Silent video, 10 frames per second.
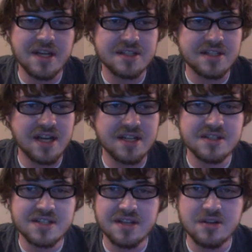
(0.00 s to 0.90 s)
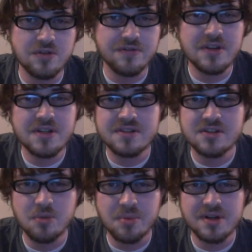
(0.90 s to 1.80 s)
And it's kind of just a goofy
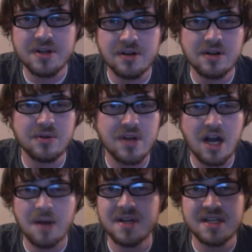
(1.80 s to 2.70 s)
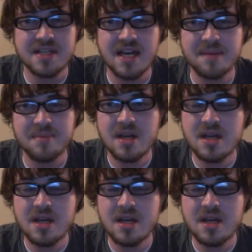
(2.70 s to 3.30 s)
superhero comedy type.